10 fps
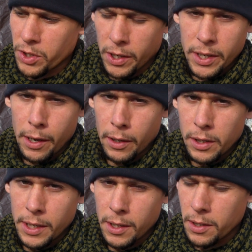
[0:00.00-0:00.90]
talked to
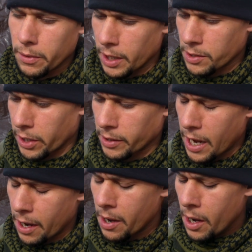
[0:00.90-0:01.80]
England and things like
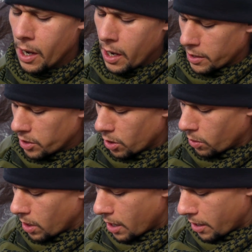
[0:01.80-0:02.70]
that. And
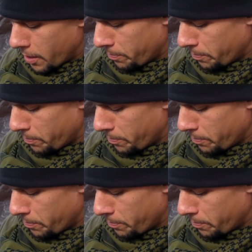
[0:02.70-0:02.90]
so